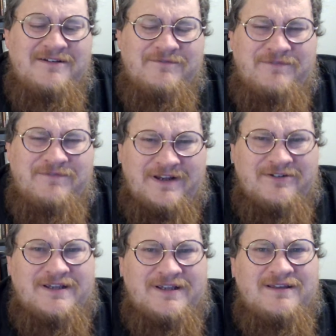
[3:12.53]

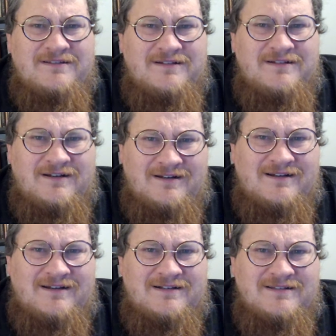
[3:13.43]
Very
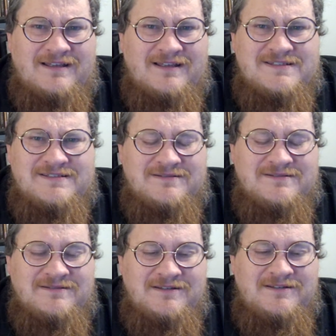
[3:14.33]
odd.
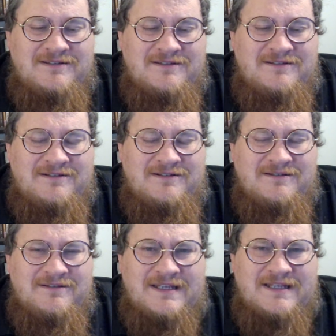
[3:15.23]

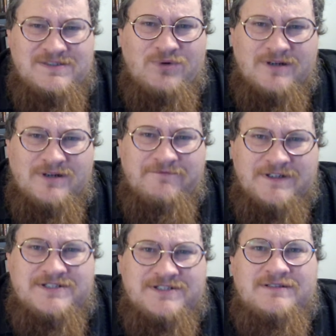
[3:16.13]
That's a work of
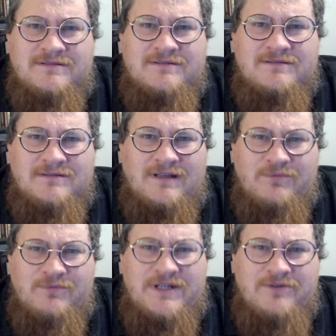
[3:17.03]
fiction.
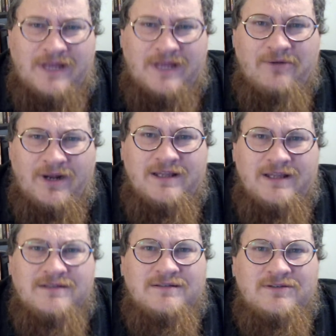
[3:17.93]
Like, we know that,
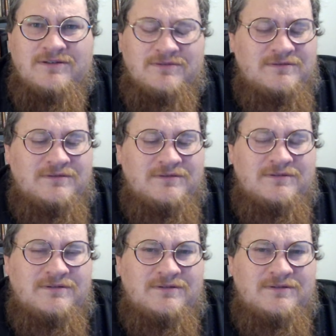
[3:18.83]
right?
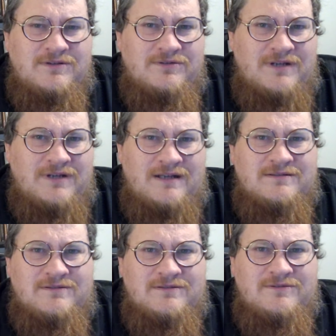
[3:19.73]
You're not
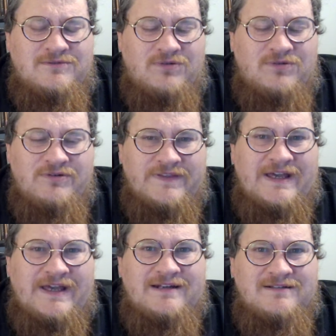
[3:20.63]
quoting
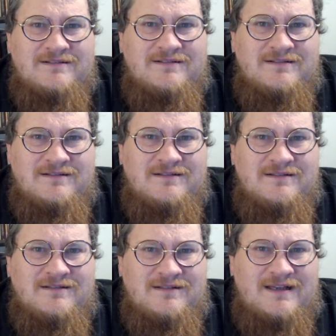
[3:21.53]
that
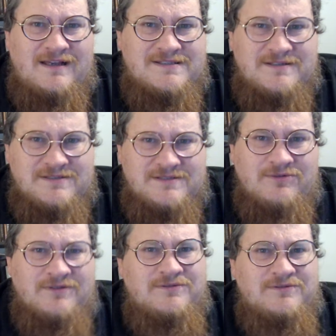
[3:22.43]
as a
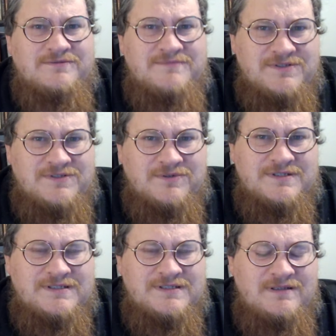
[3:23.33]
historical
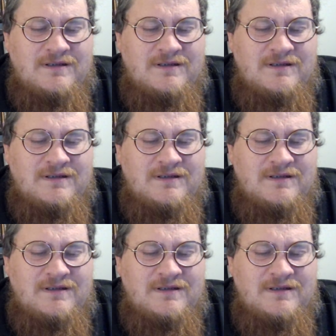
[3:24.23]
source,